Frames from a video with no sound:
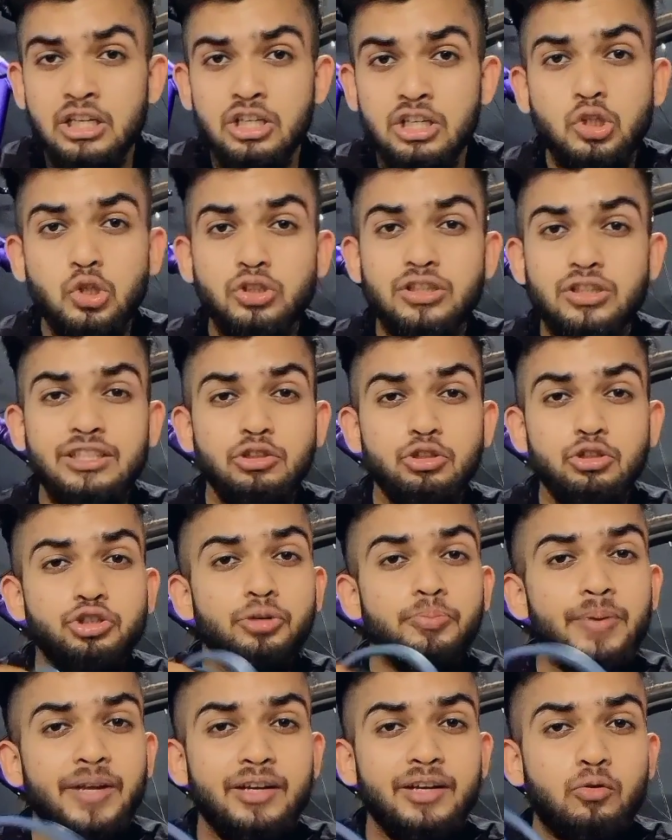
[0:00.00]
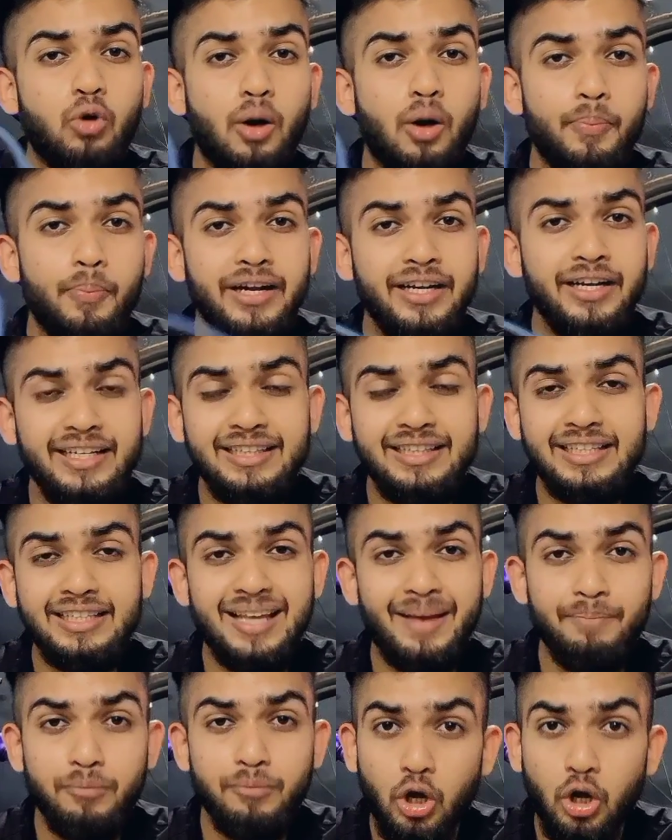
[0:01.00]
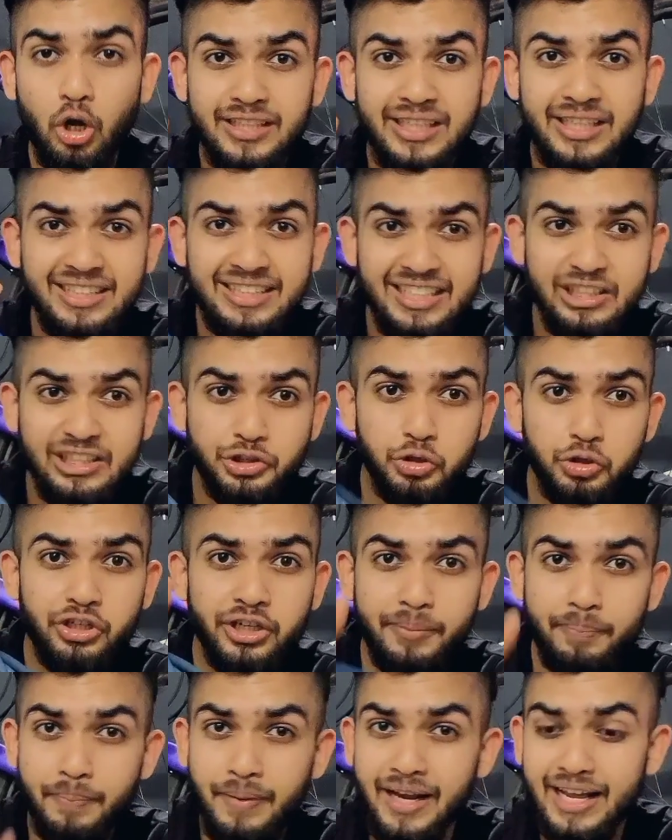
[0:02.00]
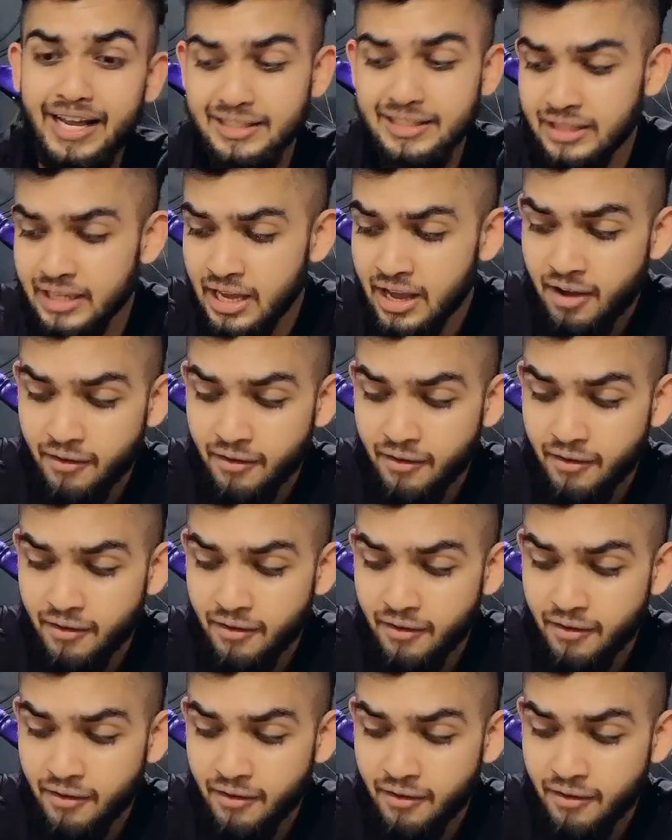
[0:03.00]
So you should be incorporating this. I'm not saying this should replace